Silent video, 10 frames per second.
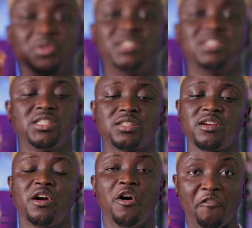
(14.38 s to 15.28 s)
reasons
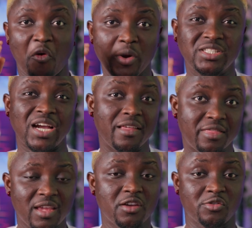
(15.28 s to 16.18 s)
for which I
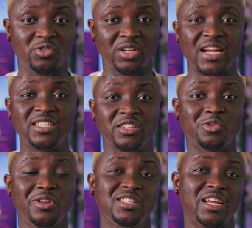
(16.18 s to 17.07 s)
think you should get the
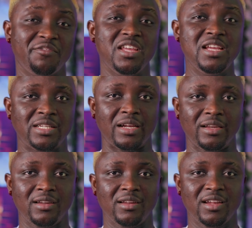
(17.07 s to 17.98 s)
Sony
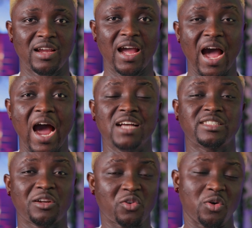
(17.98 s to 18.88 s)
ZV-E10
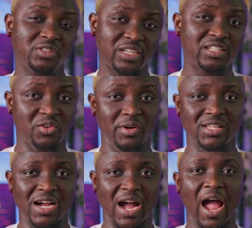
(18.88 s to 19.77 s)
as a content
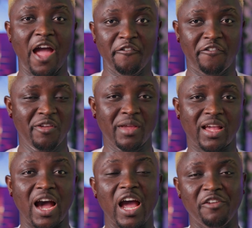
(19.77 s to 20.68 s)
creator,
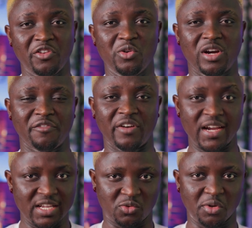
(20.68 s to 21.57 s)
filmmaker and videographer
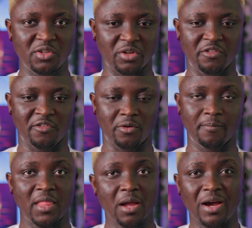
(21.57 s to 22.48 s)
in 2024.
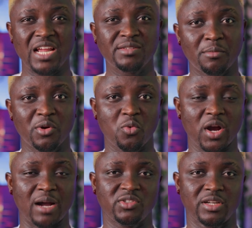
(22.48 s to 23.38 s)
My name is ABEiiKU.
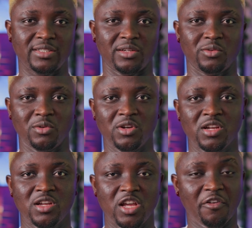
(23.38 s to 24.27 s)
Welcome to the channel.
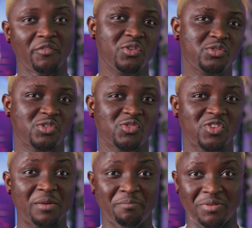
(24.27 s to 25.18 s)
If you have not
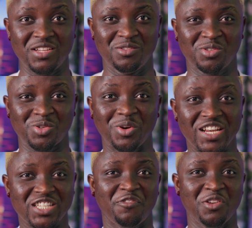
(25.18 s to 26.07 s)
subscribed, please do so. In
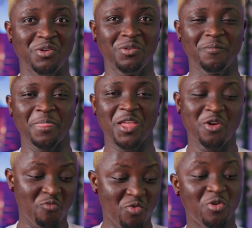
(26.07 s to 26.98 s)
this video
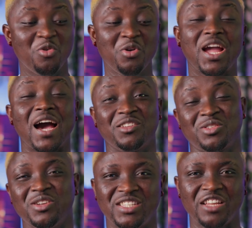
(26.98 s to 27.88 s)
we will look at the
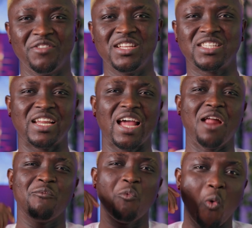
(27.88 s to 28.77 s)
Sony ZV-E10
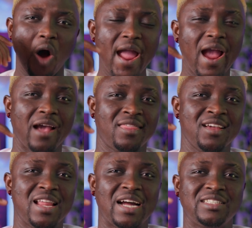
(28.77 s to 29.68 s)
and why I
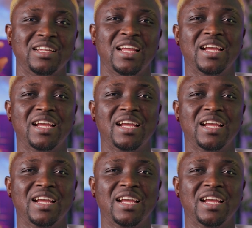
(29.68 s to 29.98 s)
think that